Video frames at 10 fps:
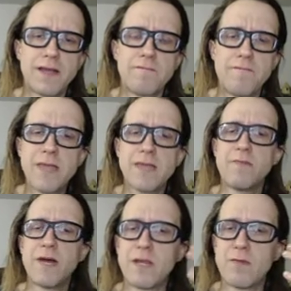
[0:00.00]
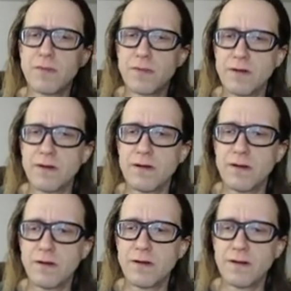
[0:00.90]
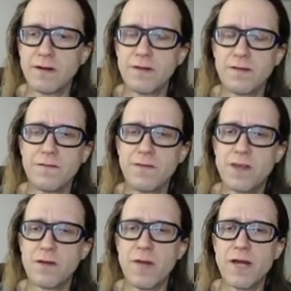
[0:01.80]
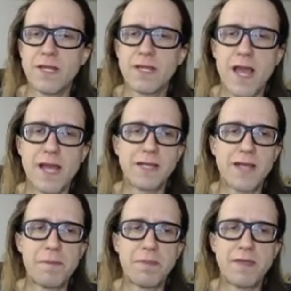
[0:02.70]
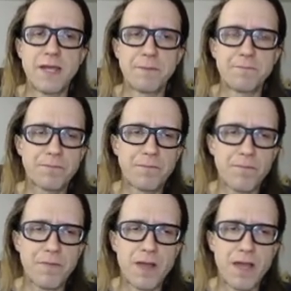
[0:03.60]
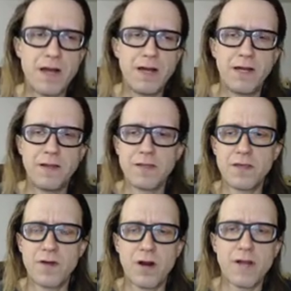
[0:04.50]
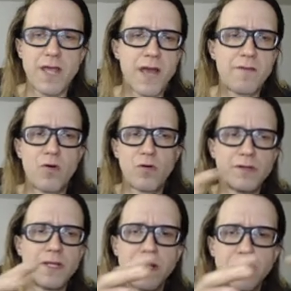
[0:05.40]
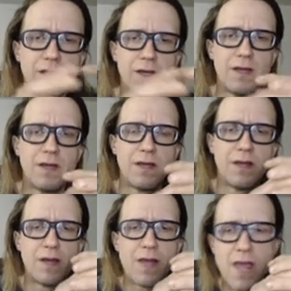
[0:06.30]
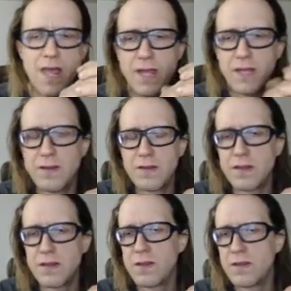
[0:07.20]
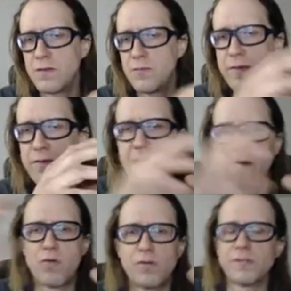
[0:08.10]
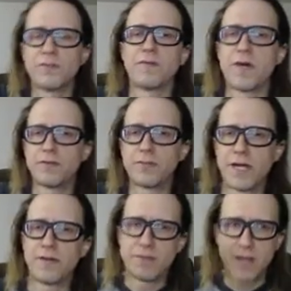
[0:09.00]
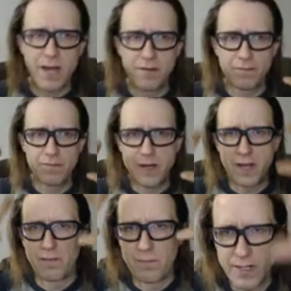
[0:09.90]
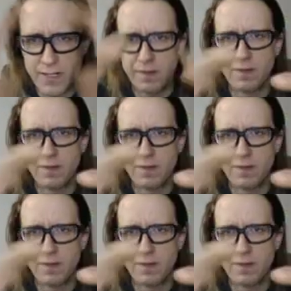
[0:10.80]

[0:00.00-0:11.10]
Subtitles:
making money with your money kind of type thing. You already have a holding, and you maybe have holdings of other stuff, and you have enough money to